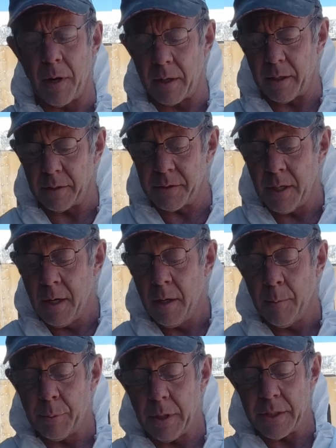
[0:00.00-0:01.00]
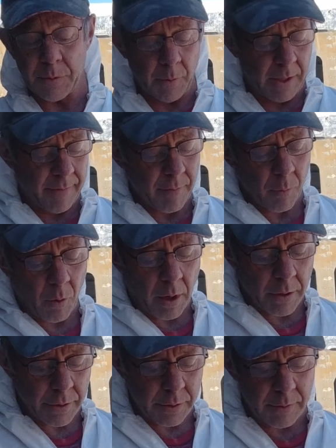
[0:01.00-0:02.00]
product, plus whatever
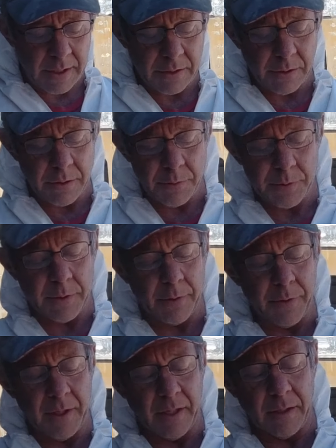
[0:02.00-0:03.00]
water you need to use to thin